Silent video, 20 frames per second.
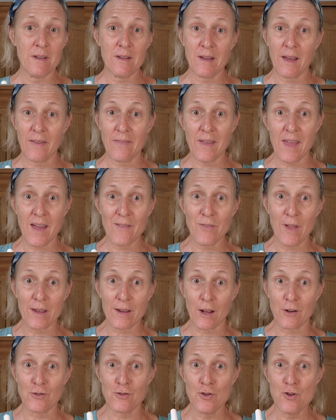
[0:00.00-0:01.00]
and they have like
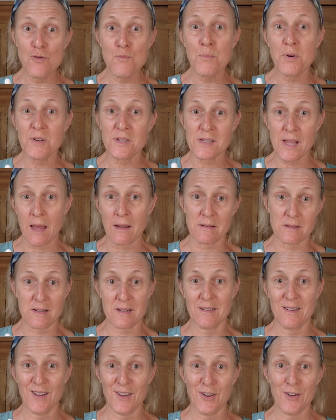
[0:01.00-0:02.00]
a 2%
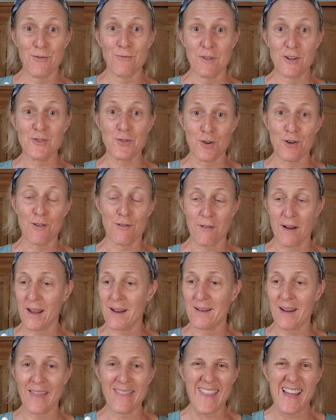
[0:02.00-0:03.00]
return rate,
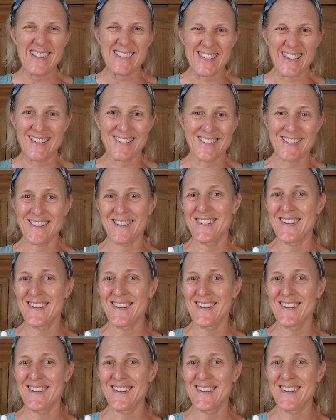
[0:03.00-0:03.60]
and that's it.